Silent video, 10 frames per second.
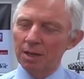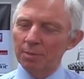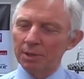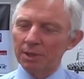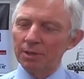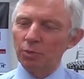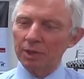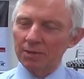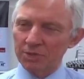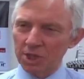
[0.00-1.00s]
But what
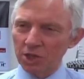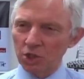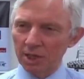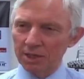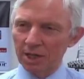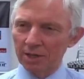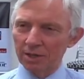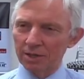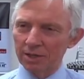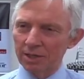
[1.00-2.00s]
they've essentially done
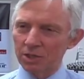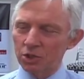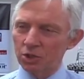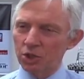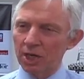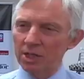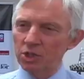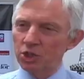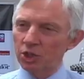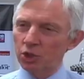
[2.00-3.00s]
is to
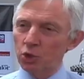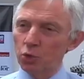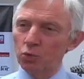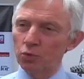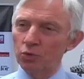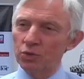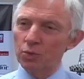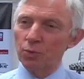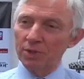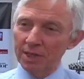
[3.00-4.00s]
change the
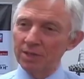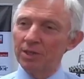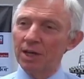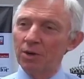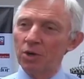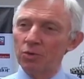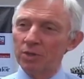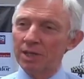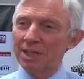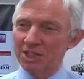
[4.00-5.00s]
tools within their
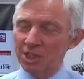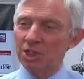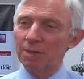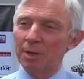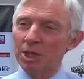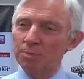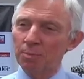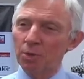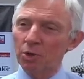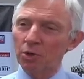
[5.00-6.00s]
own existing
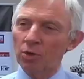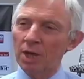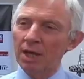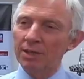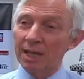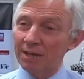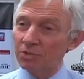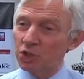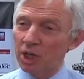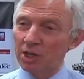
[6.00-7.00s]
management model. They
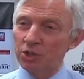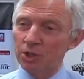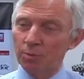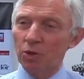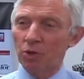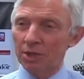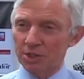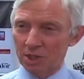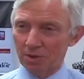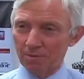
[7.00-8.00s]
haven't changed the model
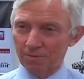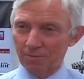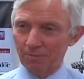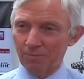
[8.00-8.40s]
itself.